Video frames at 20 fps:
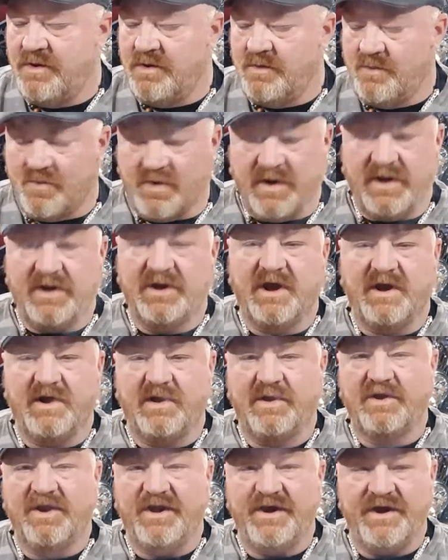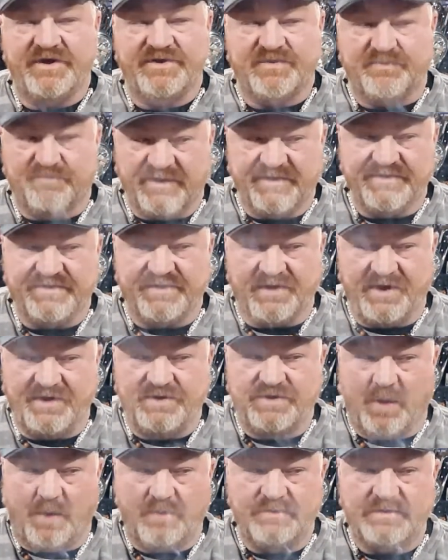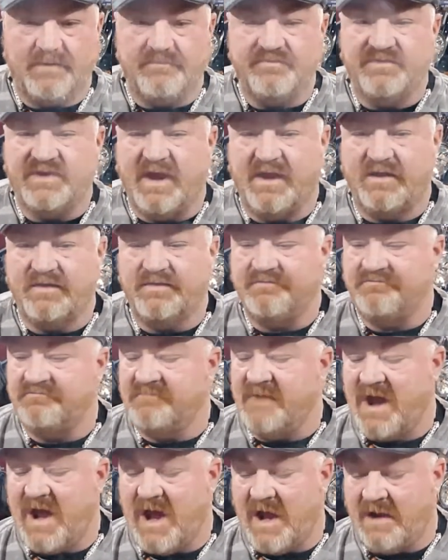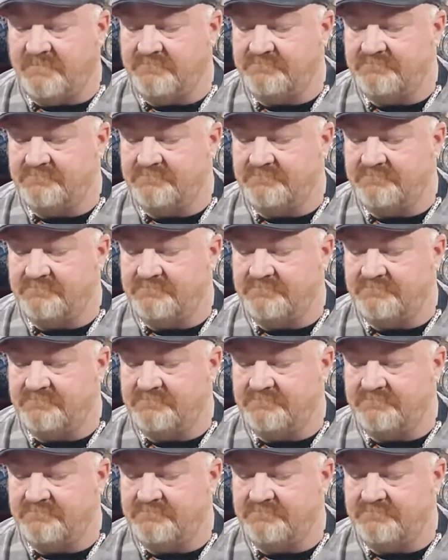we literally explicitly told them that, I